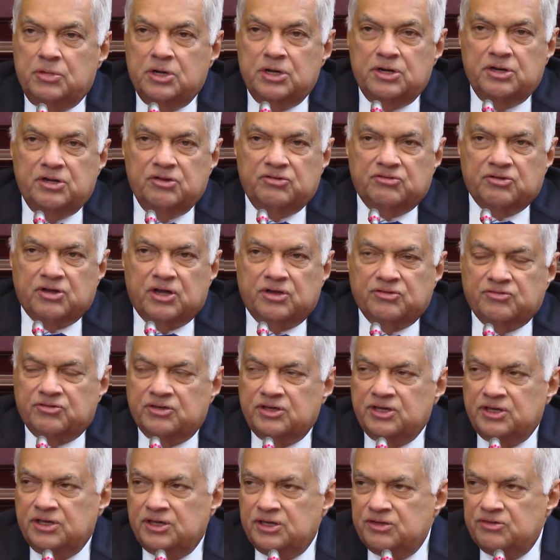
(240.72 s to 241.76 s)
been
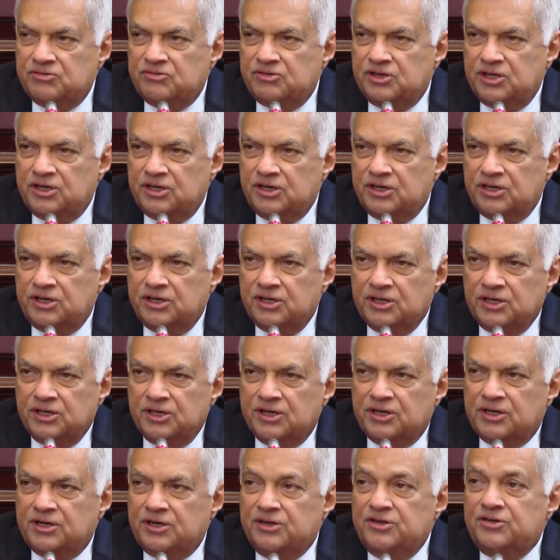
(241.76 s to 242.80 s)
discussing is the
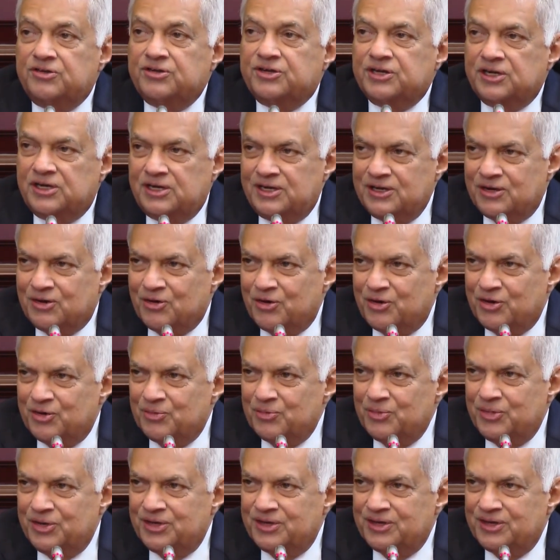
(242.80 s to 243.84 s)
digital economy.